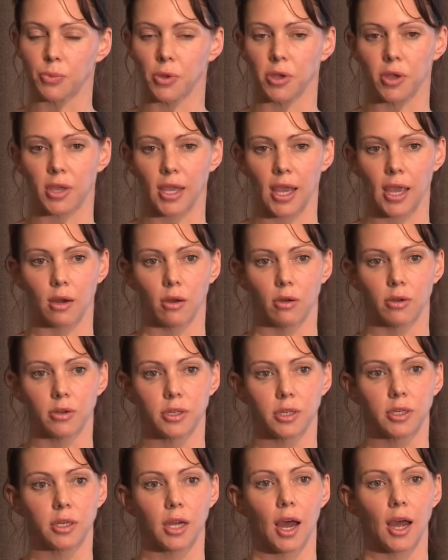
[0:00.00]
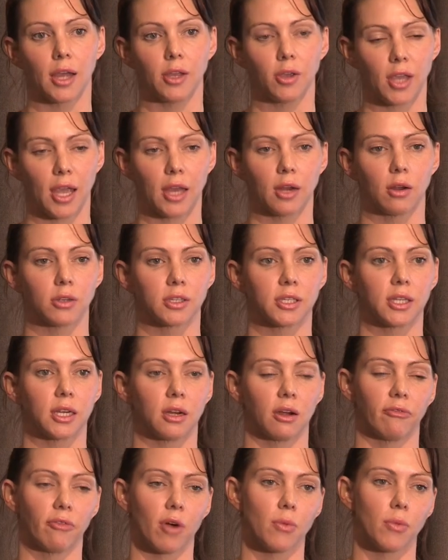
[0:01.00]
but you cannot, uh, you cannot set
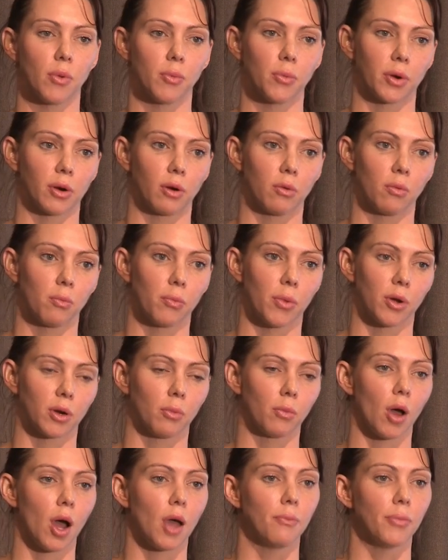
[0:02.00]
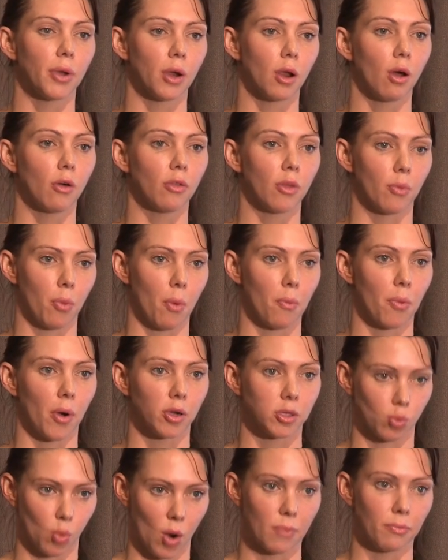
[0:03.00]
an environmental bottom line below the
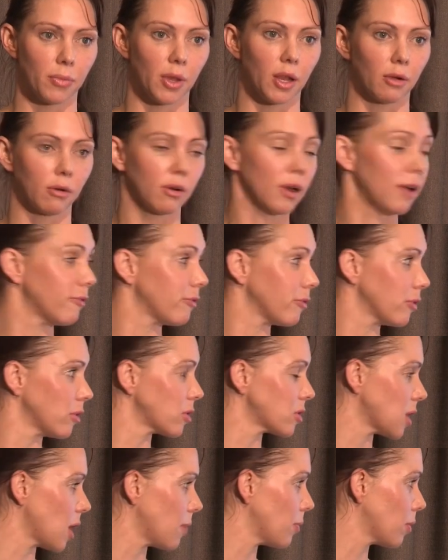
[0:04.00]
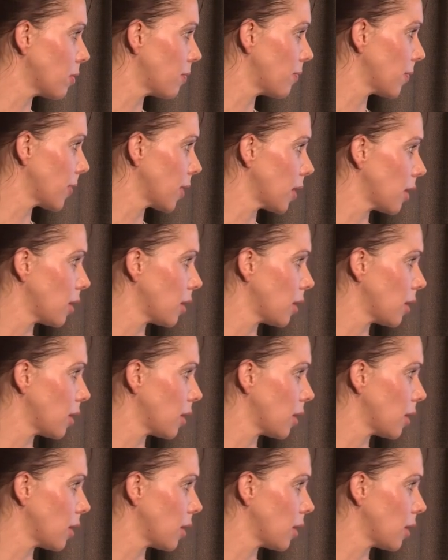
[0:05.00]
proposed one milligram, for example.